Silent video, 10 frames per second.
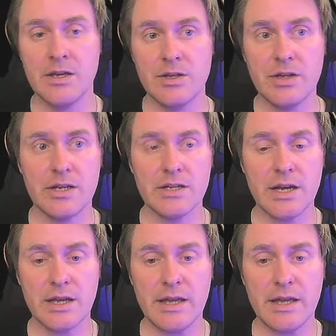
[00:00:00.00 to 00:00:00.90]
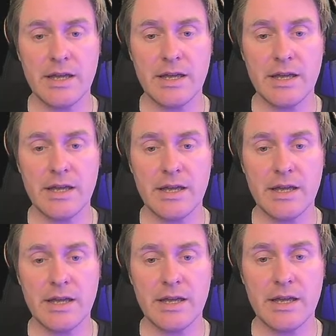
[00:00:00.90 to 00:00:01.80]
You got to knock out the
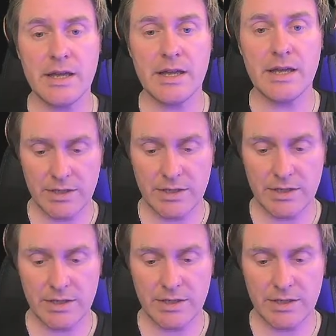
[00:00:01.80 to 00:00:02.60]
direction,